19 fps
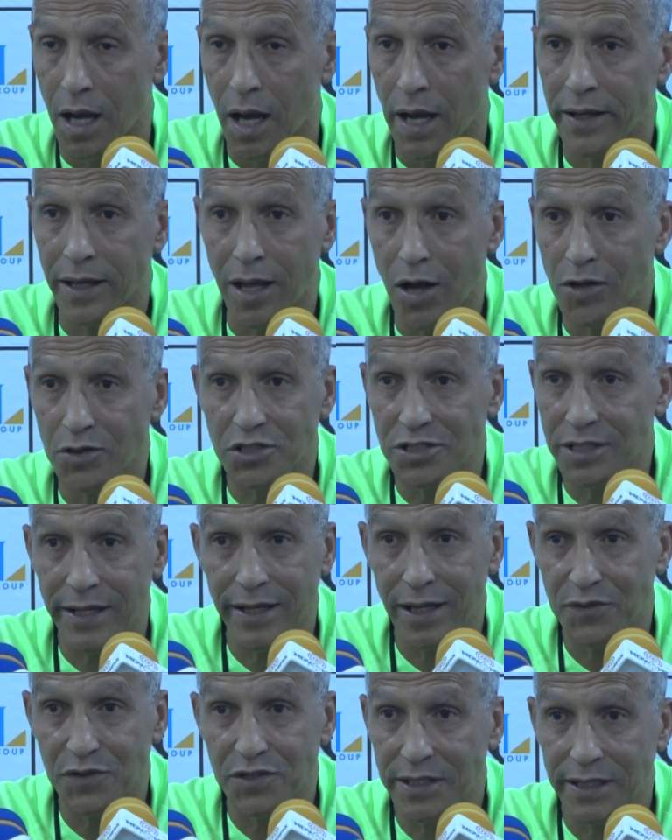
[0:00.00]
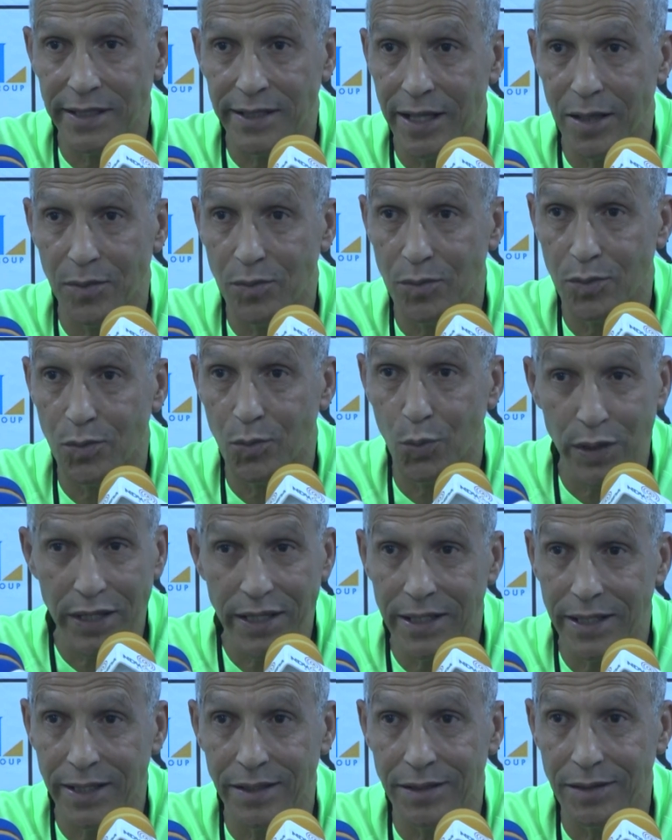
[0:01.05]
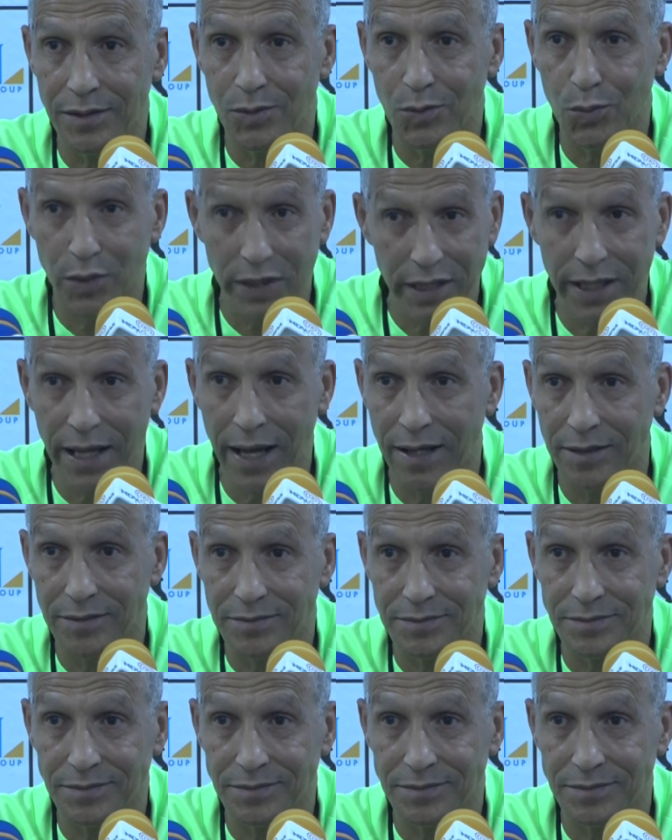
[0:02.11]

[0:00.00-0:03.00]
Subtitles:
I can't say I've seen them week in, week out,